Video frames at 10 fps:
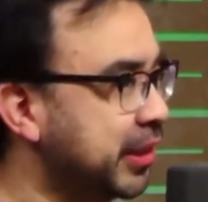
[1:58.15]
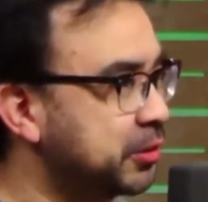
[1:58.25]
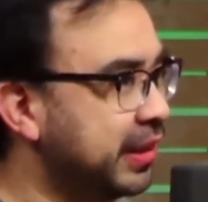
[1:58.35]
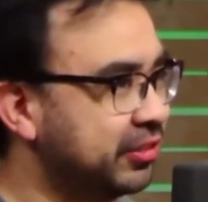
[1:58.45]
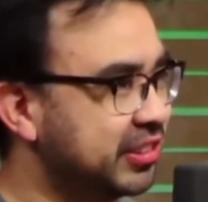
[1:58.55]
that's
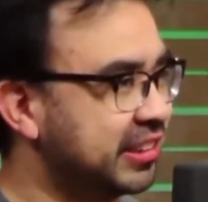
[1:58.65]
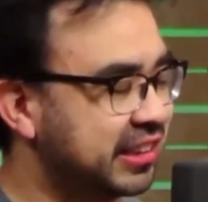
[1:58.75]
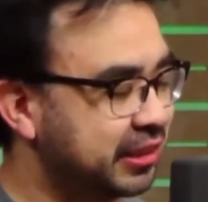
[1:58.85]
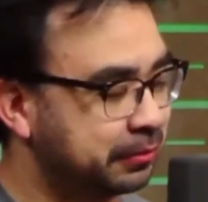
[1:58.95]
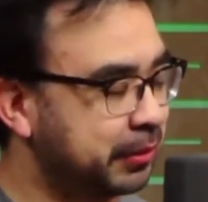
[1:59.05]
why it's
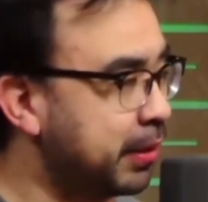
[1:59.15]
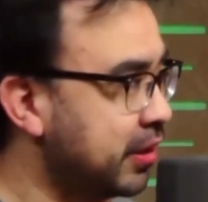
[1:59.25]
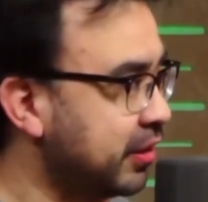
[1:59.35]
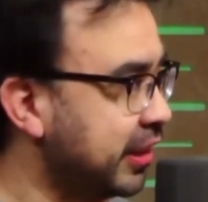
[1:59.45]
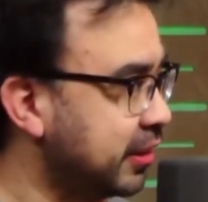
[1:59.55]
like a big
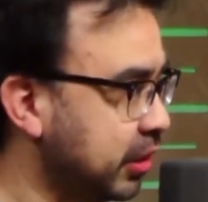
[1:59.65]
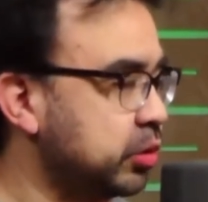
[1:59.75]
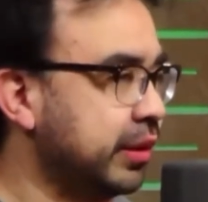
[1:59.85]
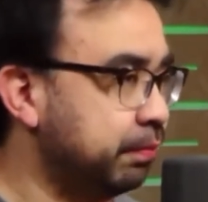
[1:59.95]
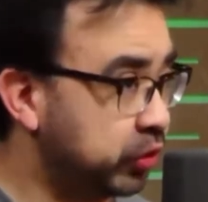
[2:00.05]
bottleneck. That's
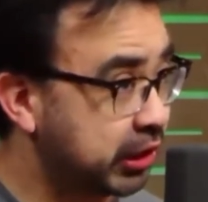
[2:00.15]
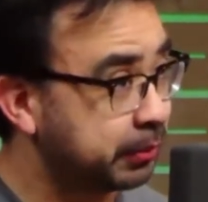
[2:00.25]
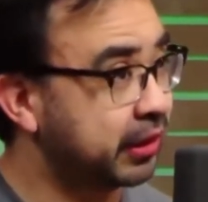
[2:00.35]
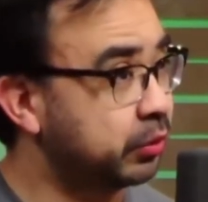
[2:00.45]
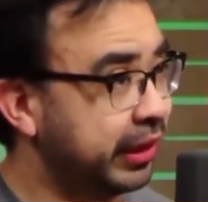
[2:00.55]
why
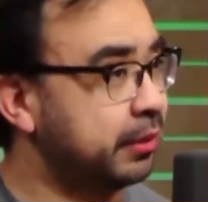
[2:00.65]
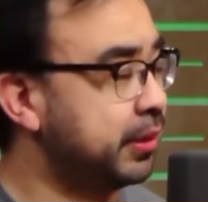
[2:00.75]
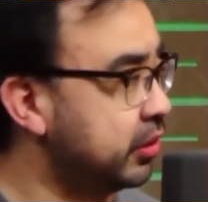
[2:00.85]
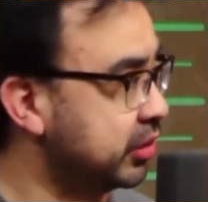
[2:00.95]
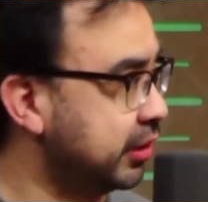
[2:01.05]
typically we had
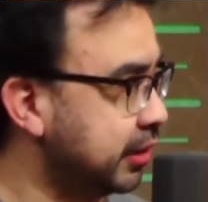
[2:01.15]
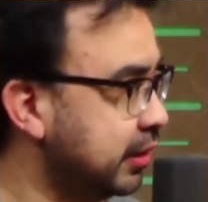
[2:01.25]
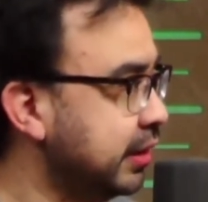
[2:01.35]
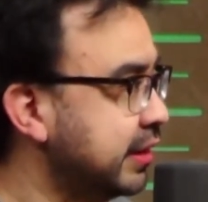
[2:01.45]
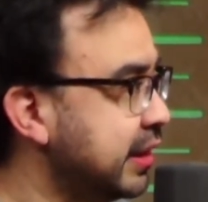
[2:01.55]
been using
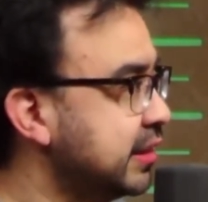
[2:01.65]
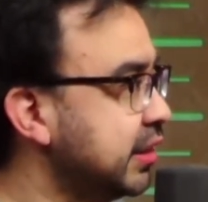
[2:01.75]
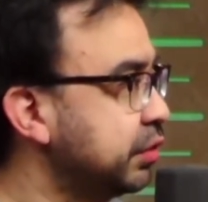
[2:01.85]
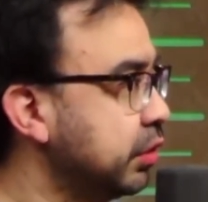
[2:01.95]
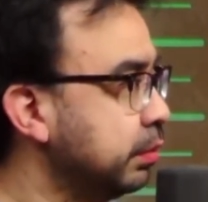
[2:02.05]
the intensities
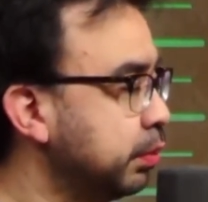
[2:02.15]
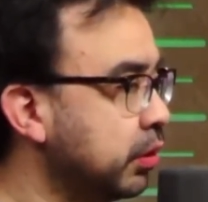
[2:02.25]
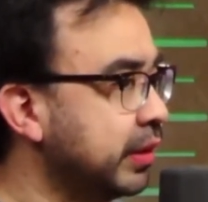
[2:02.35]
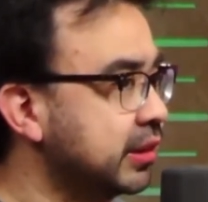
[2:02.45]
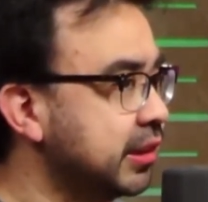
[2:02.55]
for
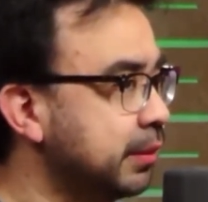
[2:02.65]
ProRes in the